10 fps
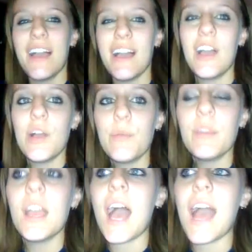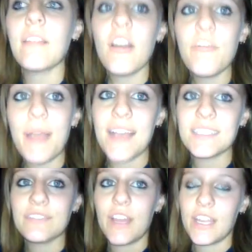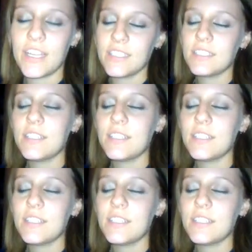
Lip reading: I love pacifiers.